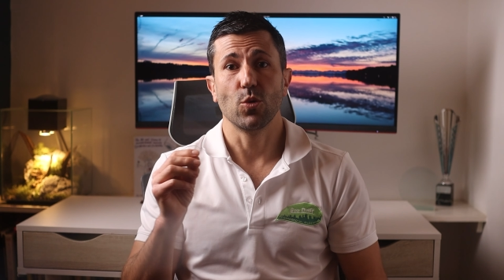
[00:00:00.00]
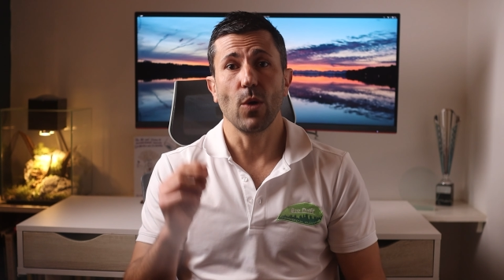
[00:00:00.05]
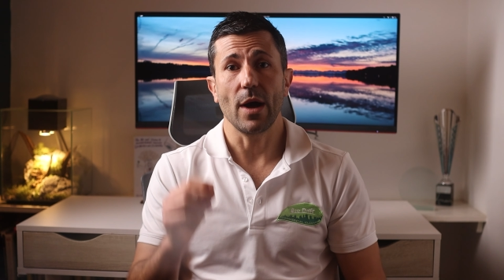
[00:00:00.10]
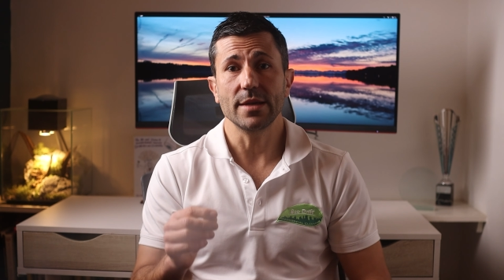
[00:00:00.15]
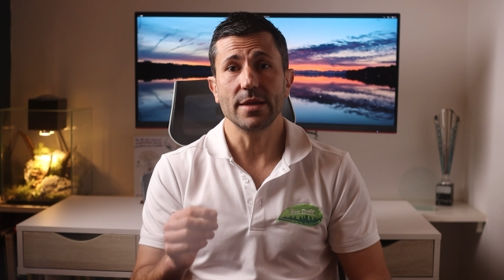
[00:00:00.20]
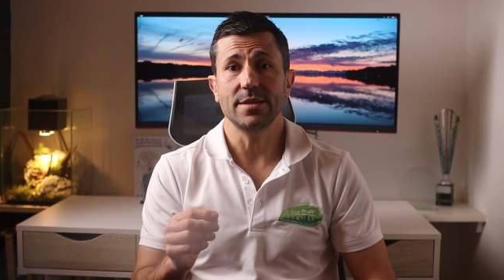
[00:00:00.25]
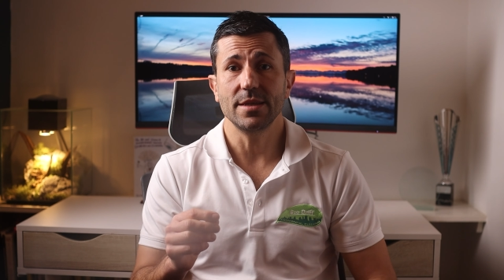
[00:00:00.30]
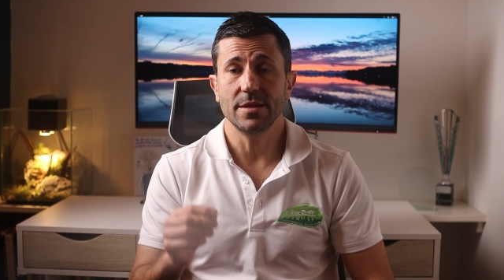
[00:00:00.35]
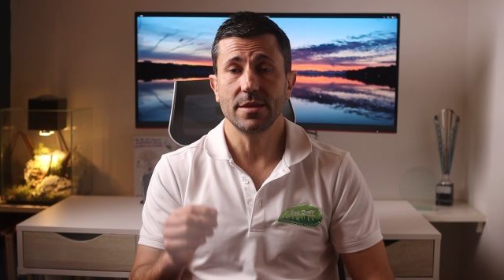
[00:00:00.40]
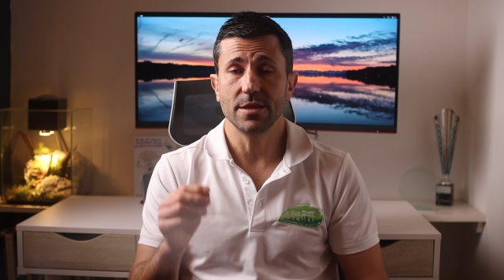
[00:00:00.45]

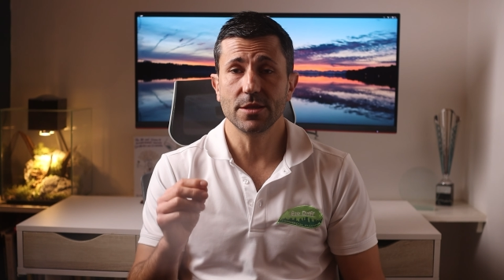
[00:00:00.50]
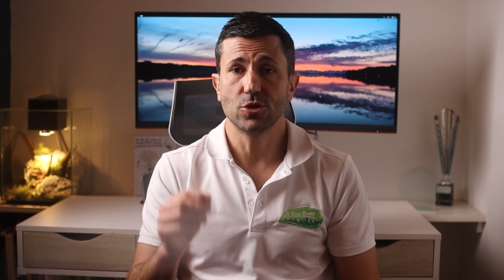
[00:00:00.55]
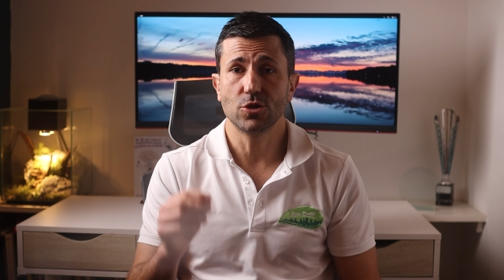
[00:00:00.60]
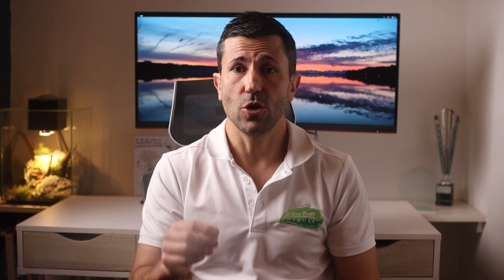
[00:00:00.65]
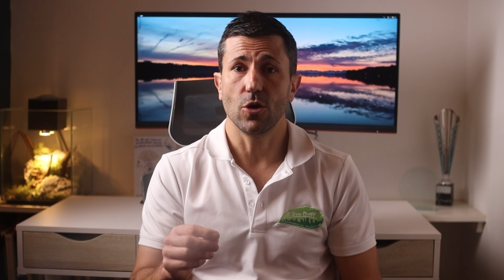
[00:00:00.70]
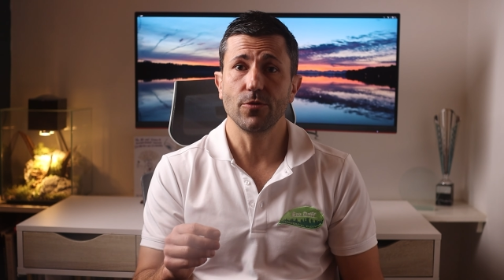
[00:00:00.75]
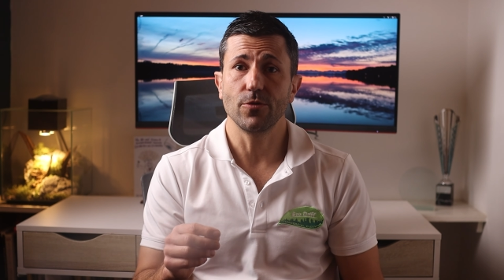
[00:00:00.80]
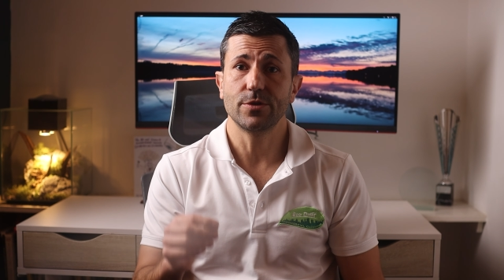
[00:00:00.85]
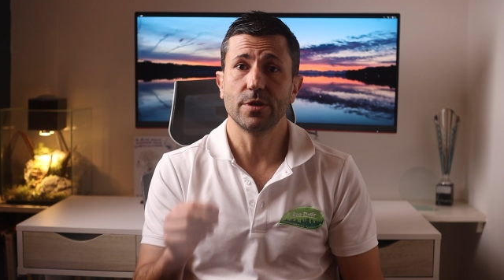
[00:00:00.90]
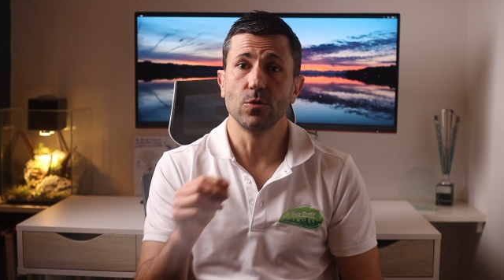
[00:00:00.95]
once it's
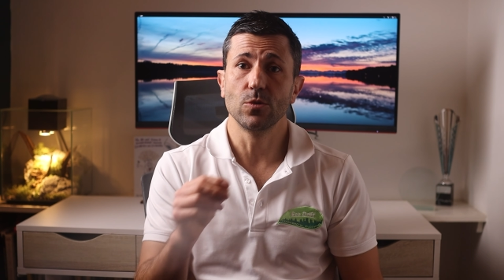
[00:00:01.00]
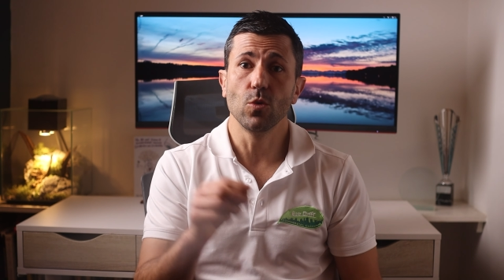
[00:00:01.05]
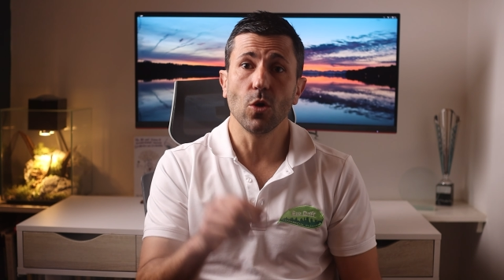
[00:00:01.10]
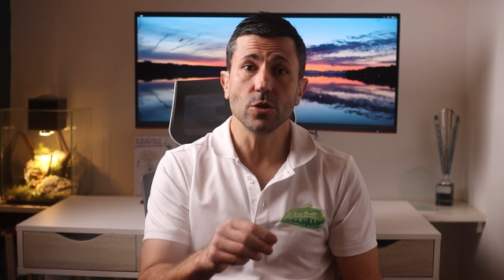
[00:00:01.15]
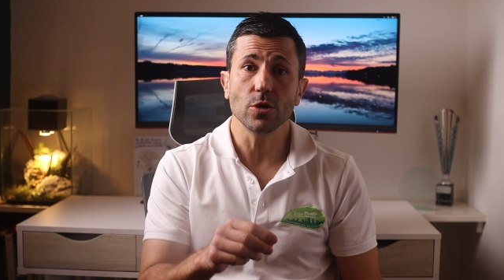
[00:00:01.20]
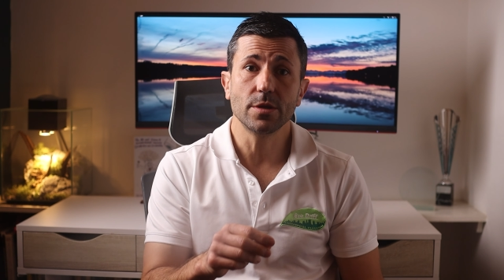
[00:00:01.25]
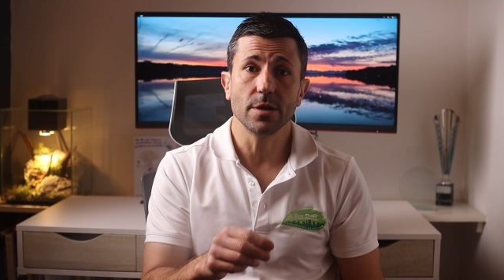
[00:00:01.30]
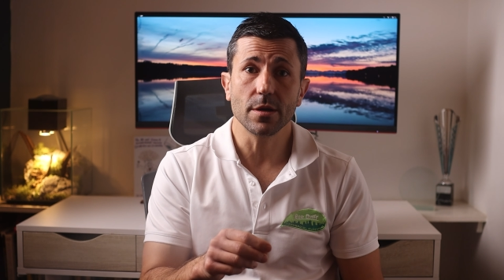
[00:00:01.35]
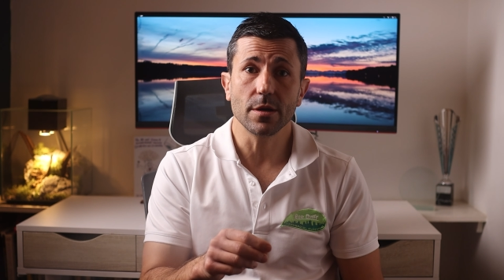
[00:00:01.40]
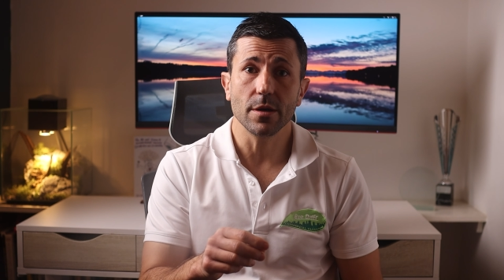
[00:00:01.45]
dissolved in
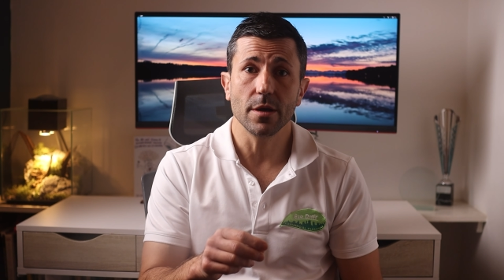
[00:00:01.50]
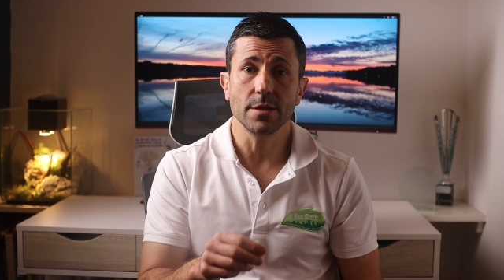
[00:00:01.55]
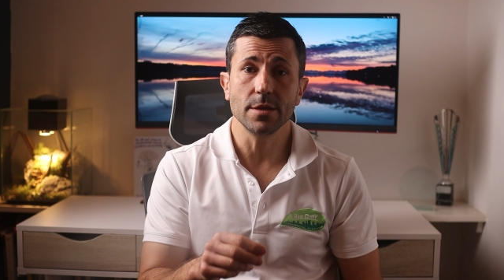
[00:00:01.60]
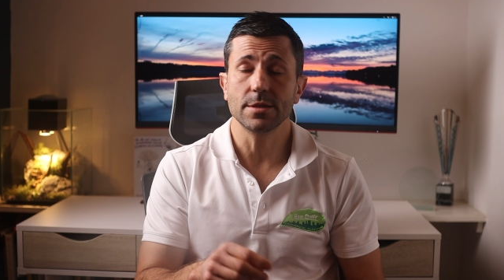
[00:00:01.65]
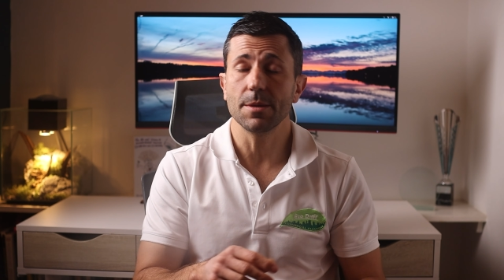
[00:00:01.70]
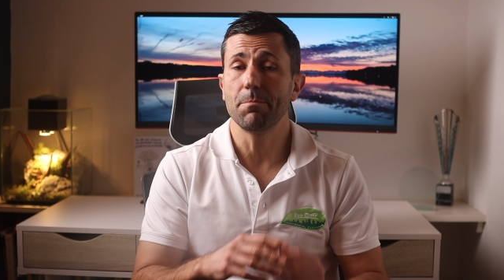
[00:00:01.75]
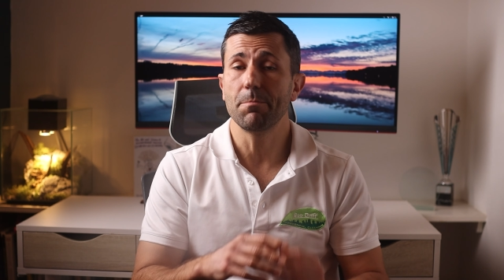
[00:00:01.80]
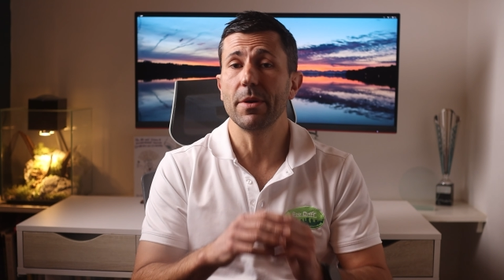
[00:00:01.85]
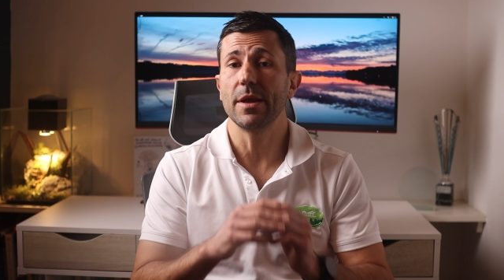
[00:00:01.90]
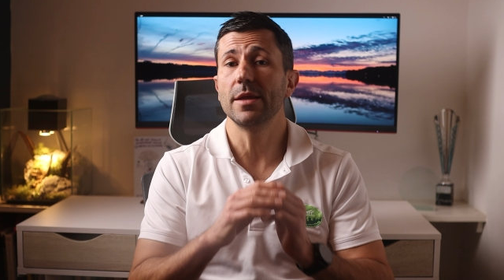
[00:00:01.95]
water,
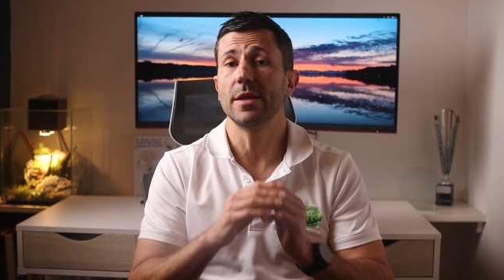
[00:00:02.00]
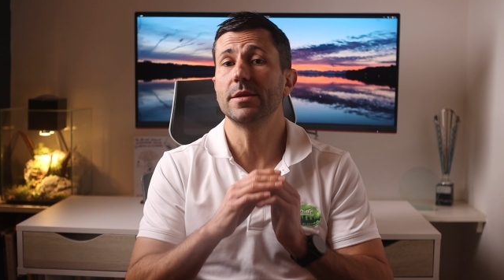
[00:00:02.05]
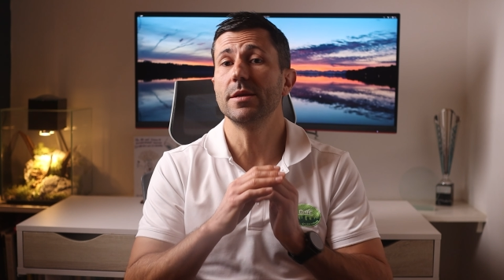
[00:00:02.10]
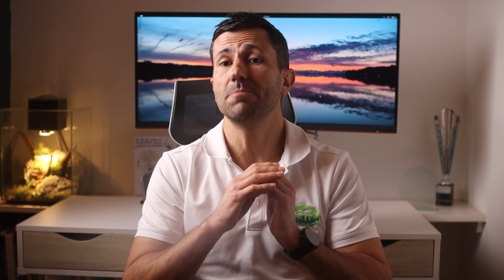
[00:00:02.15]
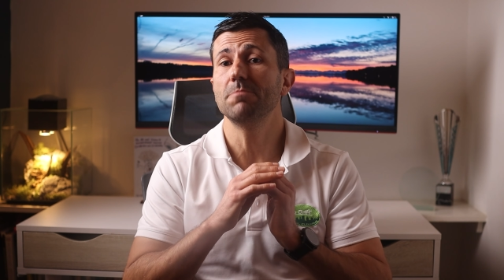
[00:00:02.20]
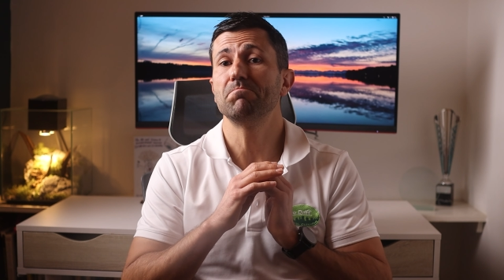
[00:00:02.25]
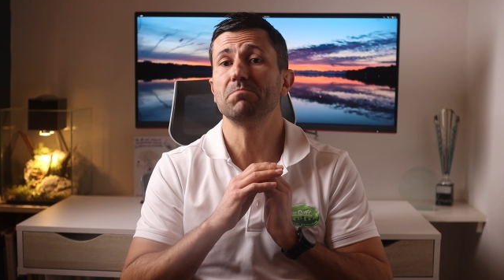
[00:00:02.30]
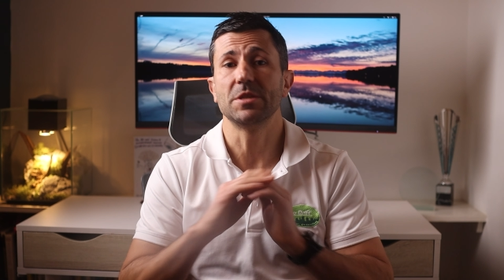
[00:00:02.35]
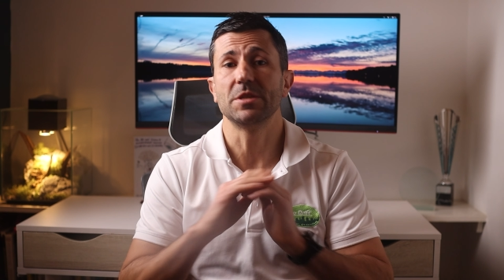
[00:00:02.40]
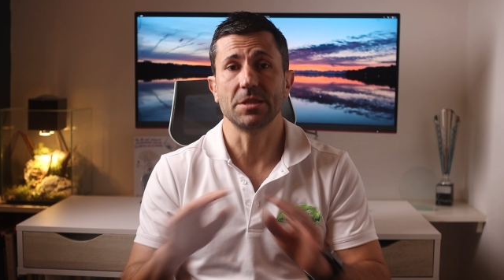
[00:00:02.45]
its
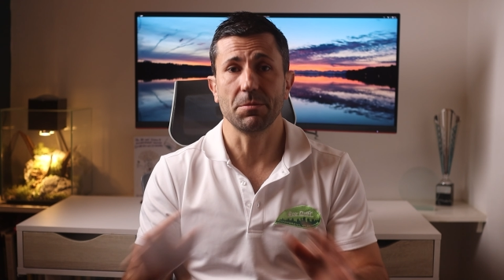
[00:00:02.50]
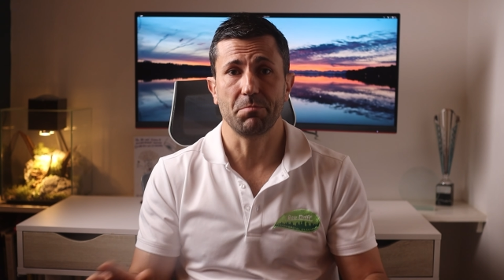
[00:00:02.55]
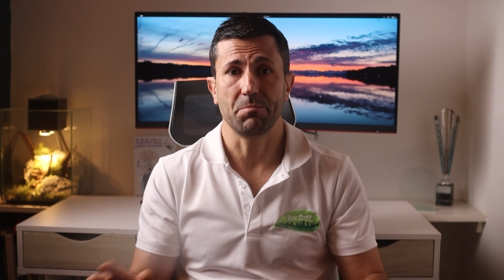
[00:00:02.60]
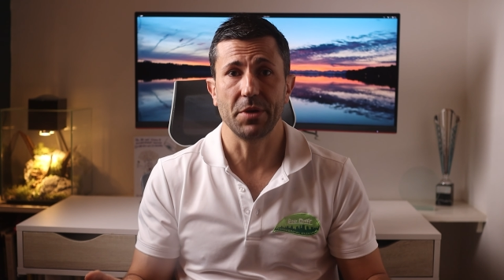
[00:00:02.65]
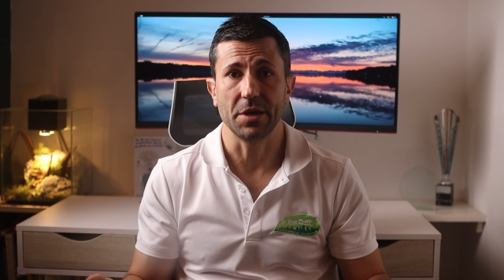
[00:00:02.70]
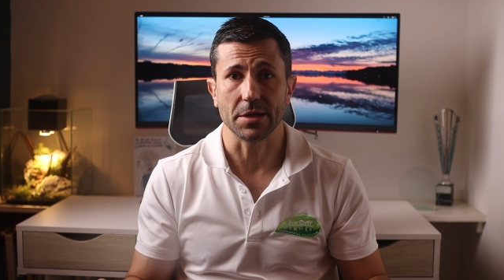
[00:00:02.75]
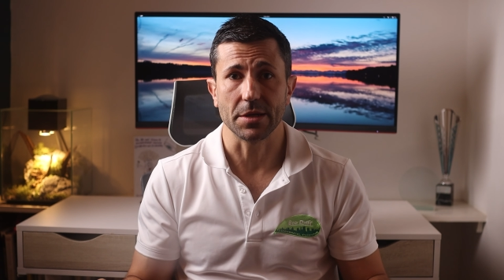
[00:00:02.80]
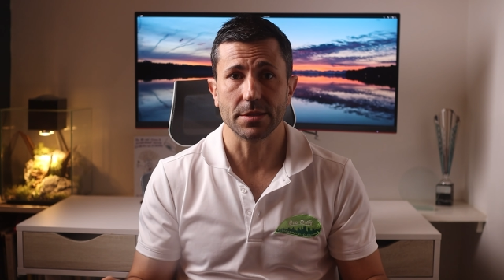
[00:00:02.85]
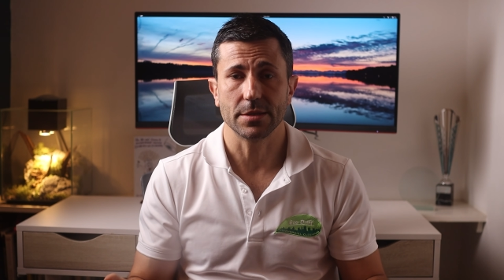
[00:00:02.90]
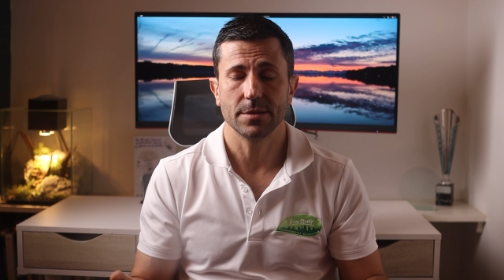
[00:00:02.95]
ability
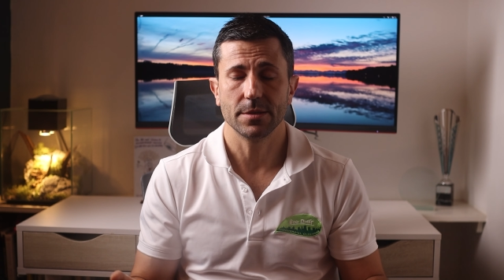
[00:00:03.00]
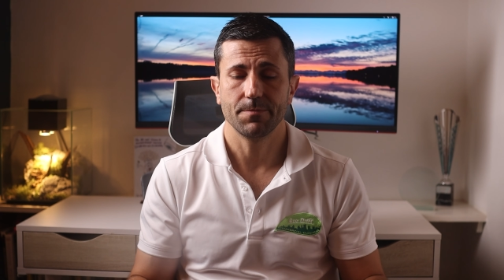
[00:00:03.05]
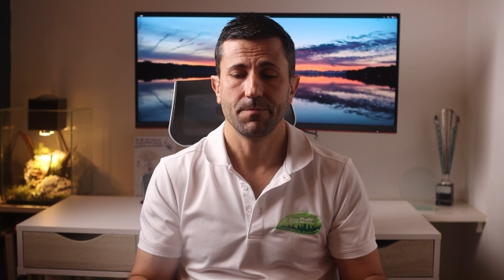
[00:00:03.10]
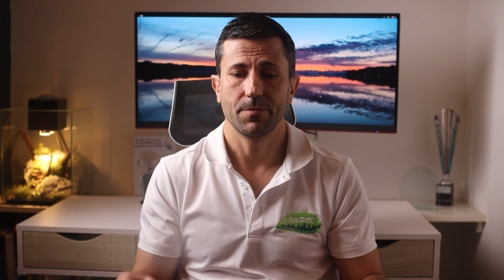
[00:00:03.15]
disappears.